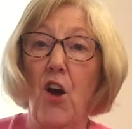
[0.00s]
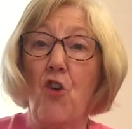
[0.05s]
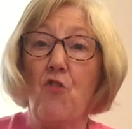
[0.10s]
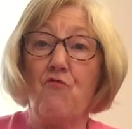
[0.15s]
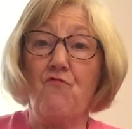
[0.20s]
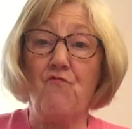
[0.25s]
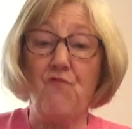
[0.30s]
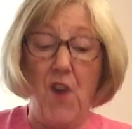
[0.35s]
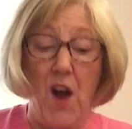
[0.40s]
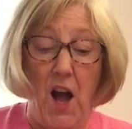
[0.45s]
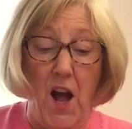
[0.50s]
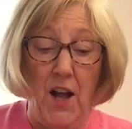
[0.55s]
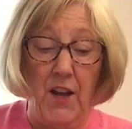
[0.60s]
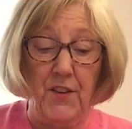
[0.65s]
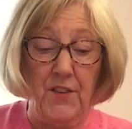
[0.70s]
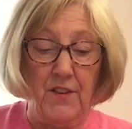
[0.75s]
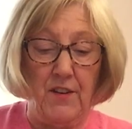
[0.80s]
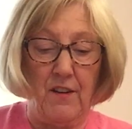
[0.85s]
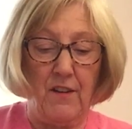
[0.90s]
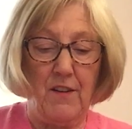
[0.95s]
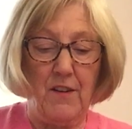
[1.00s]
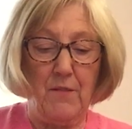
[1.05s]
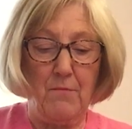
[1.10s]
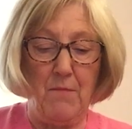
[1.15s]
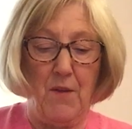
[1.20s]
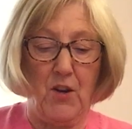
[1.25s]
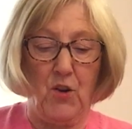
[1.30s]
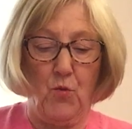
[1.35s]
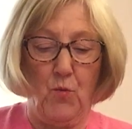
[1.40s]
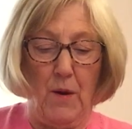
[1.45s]
"Run!"
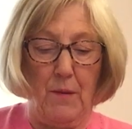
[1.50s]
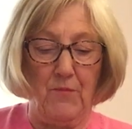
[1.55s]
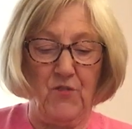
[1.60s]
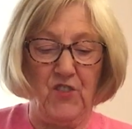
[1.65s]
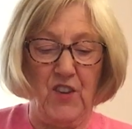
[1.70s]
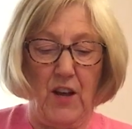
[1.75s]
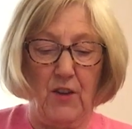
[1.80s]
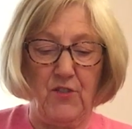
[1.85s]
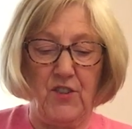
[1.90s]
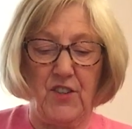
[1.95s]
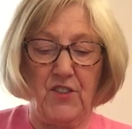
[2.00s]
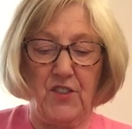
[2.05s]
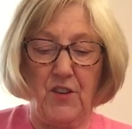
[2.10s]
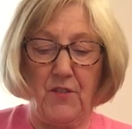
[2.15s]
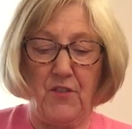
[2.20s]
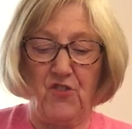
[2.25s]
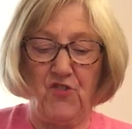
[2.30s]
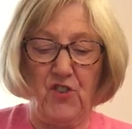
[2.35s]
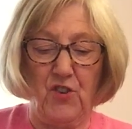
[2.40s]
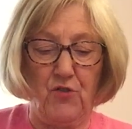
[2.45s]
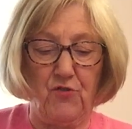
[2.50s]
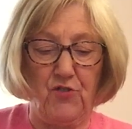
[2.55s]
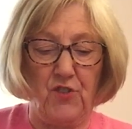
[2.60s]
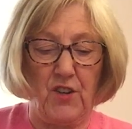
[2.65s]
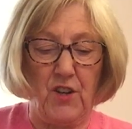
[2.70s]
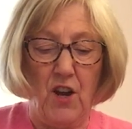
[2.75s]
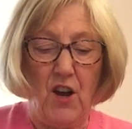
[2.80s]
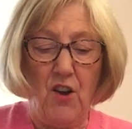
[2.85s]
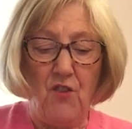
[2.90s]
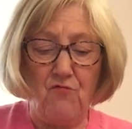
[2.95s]
Mugglewump shouted to the children.